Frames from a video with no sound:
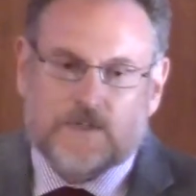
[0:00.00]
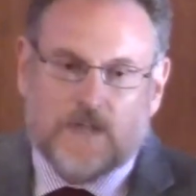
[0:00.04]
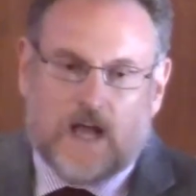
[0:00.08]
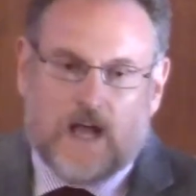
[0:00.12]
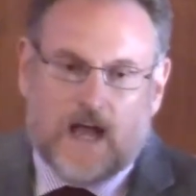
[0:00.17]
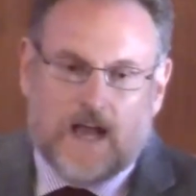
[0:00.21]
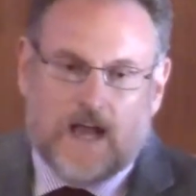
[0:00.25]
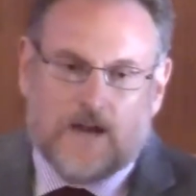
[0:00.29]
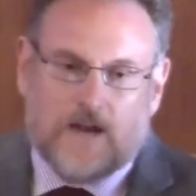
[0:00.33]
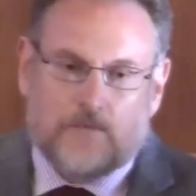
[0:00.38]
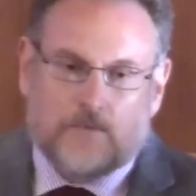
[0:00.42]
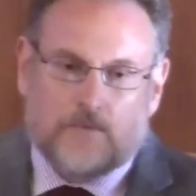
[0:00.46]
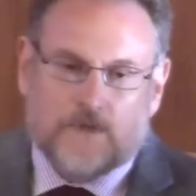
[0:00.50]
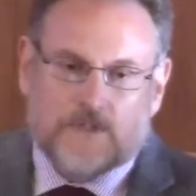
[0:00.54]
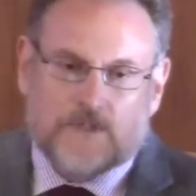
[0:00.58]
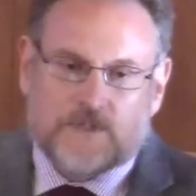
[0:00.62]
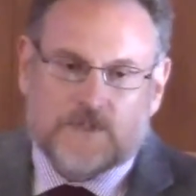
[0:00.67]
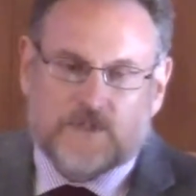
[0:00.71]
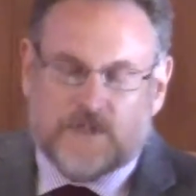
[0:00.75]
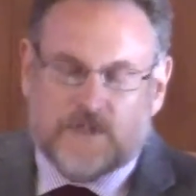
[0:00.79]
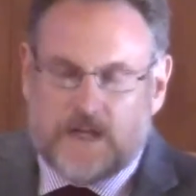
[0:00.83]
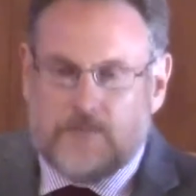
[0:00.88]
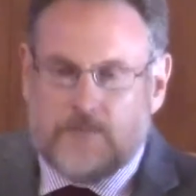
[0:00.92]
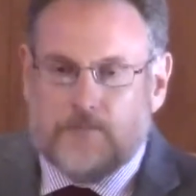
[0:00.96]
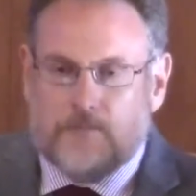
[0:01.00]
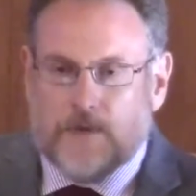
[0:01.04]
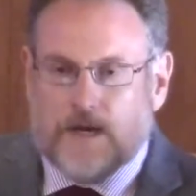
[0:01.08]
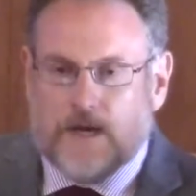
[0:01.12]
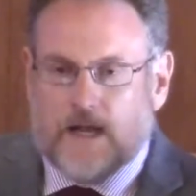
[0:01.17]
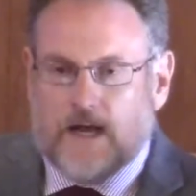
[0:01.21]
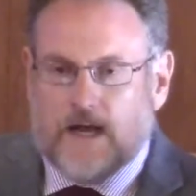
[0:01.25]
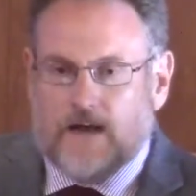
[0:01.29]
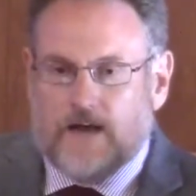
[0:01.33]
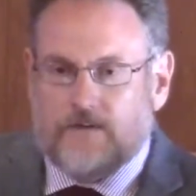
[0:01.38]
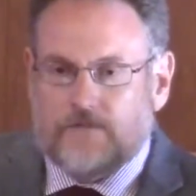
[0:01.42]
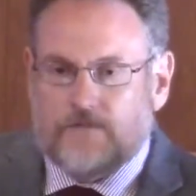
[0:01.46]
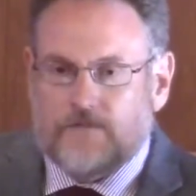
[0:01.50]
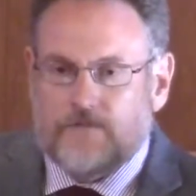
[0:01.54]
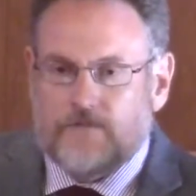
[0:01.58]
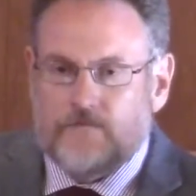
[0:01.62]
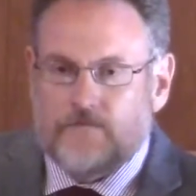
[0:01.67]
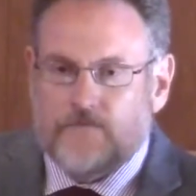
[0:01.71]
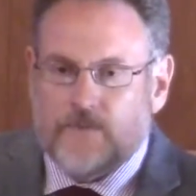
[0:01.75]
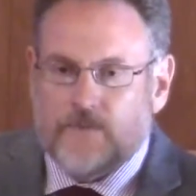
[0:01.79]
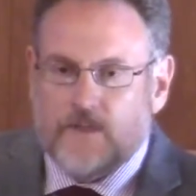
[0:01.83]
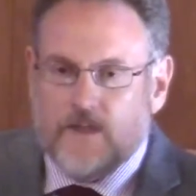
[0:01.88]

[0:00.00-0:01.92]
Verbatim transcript: side was deep enough